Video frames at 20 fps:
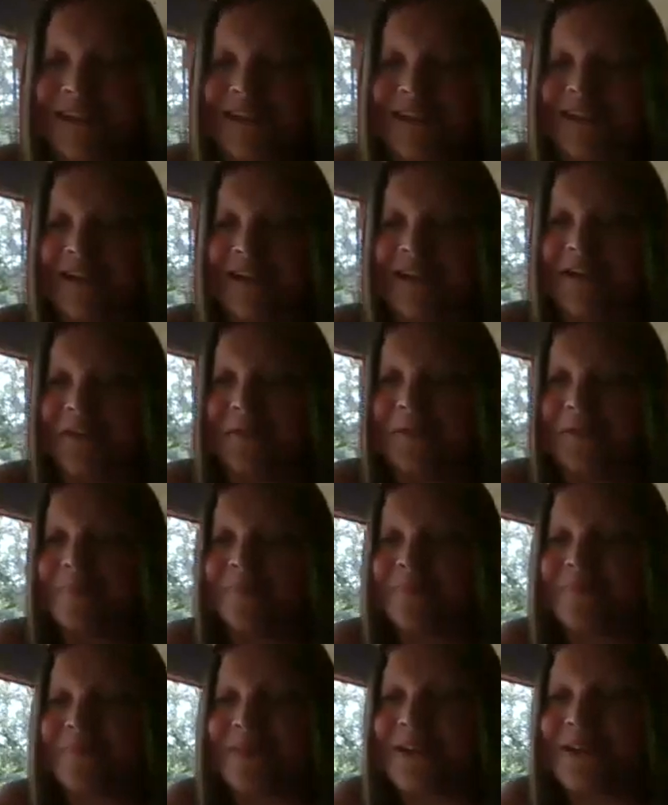
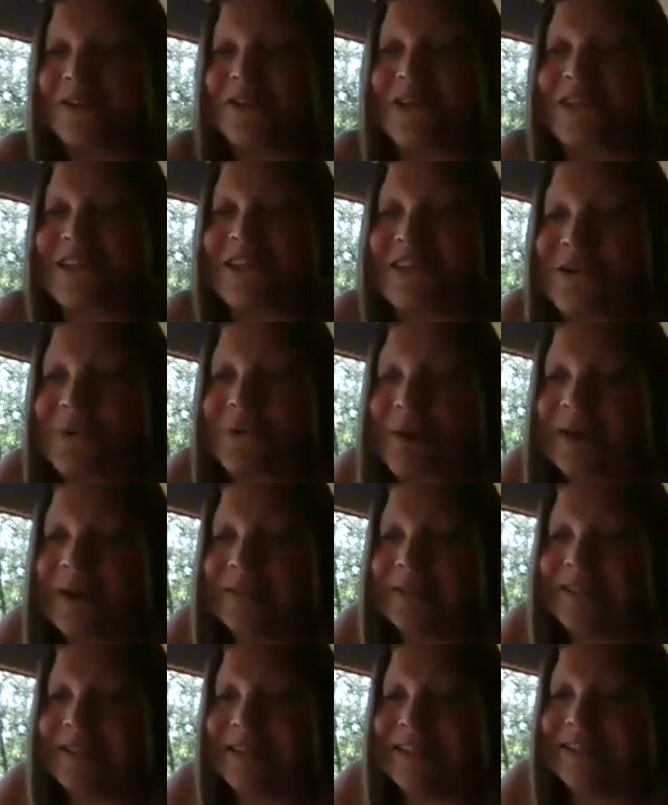Oh, she's
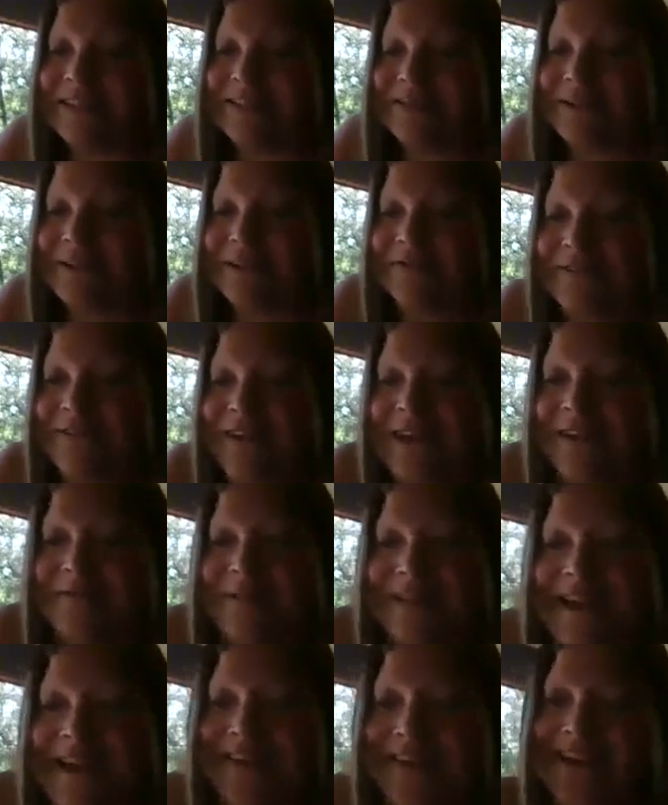surrounded with family.